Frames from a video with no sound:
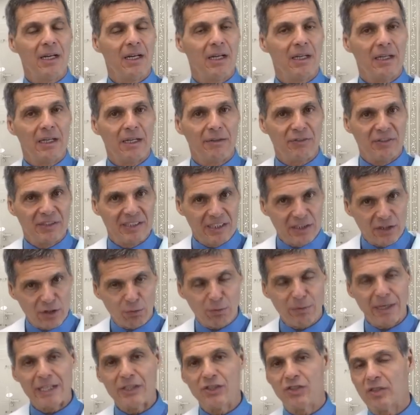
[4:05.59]
if you need
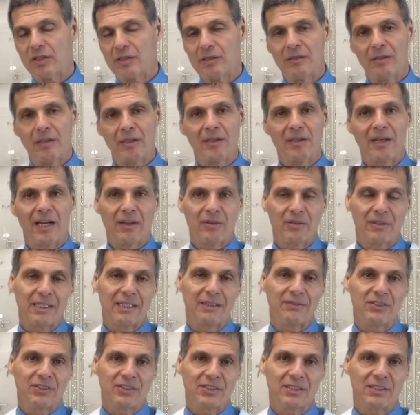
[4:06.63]
to raise your glutathione
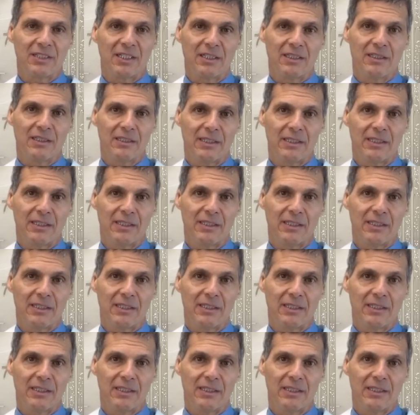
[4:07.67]
levels.